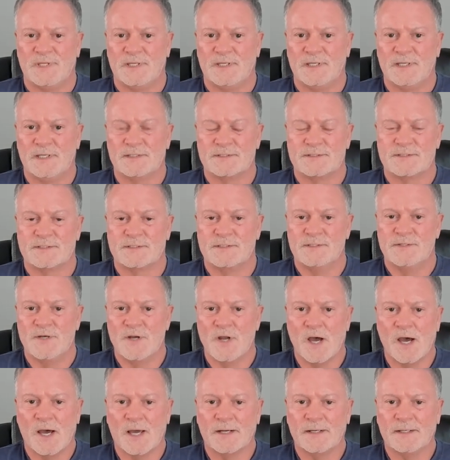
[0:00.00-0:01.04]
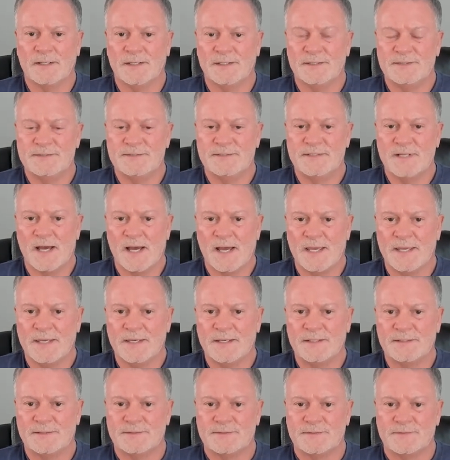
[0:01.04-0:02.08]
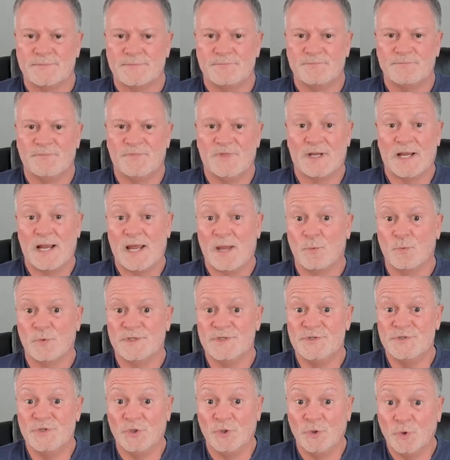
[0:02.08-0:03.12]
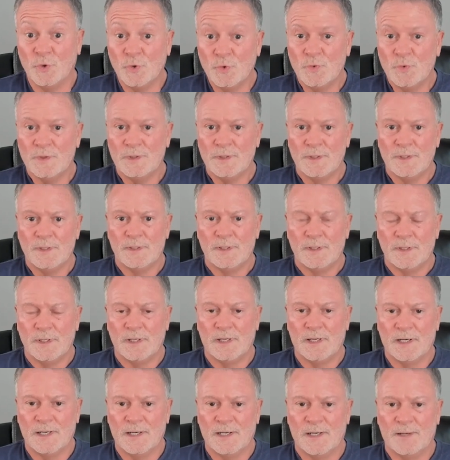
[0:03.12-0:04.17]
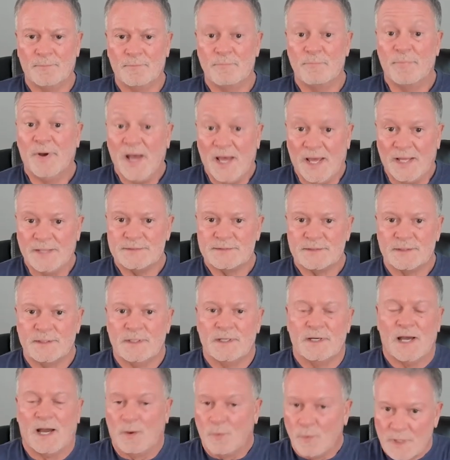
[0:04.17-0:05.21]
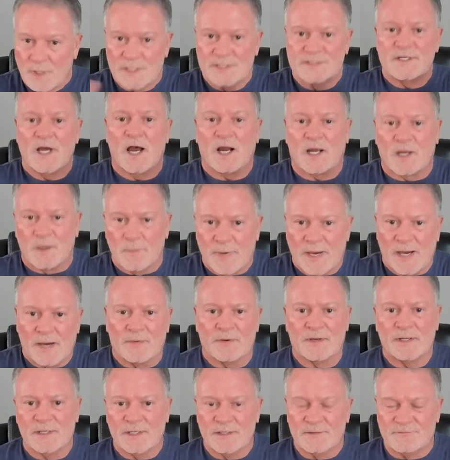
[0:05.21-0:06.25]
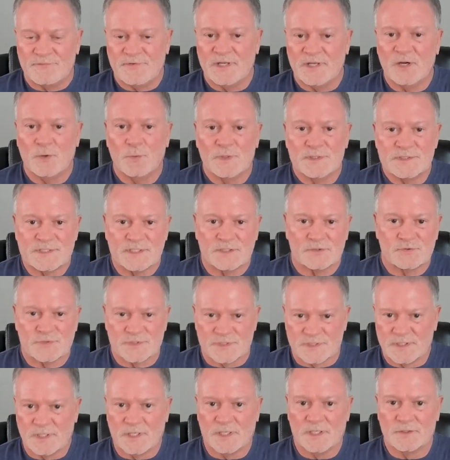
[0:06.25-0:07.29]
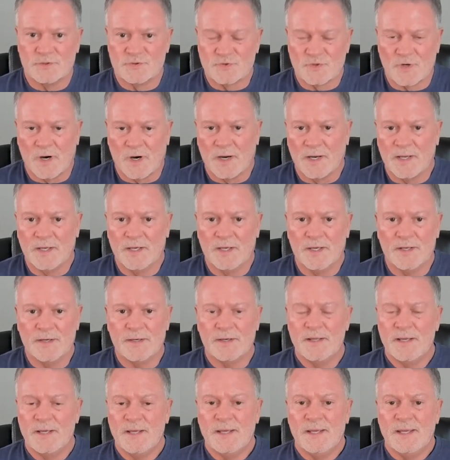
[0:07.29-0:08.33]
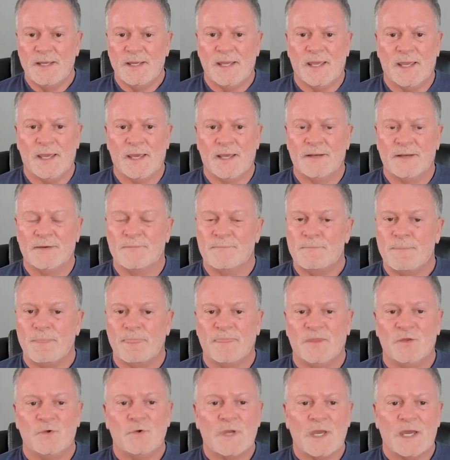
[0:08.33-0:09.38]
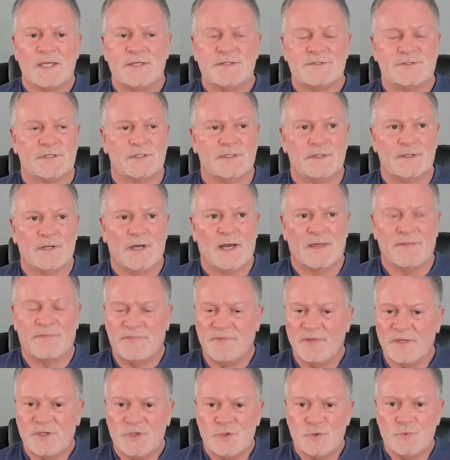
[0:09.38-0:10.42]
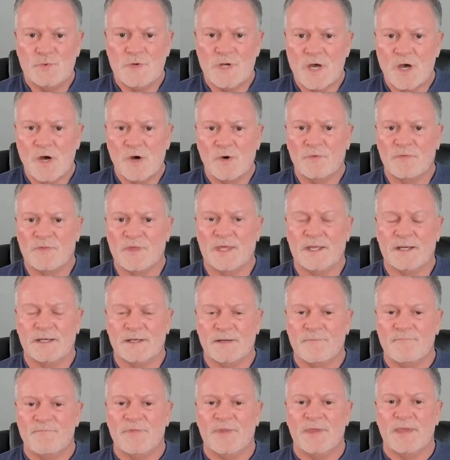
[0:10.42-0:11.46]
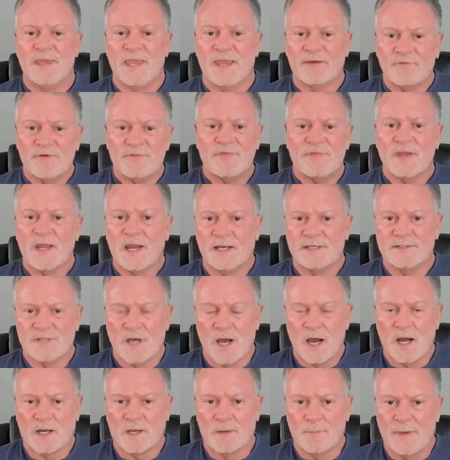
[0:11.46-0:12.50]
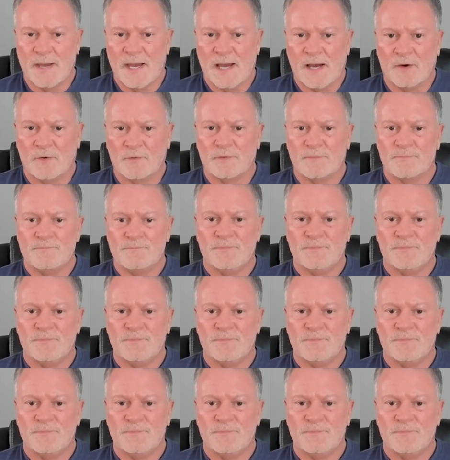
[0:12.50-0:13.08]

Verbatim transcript: It's not a diet that I would do, but I want to talk about it if anyone's interested in trying it. And you guys, I think you know that everything I talk about